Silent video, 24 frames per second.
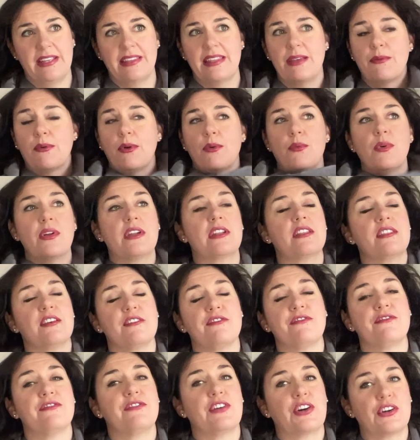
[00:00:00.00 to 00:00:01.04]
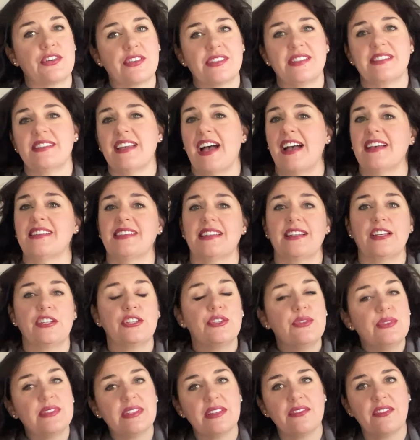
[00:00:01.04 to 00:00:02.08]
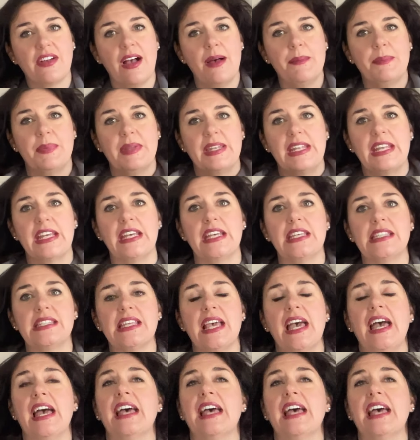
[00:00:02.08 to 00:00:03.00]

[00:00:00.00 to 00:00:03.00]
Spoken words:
They were one of the first size inclusive companies.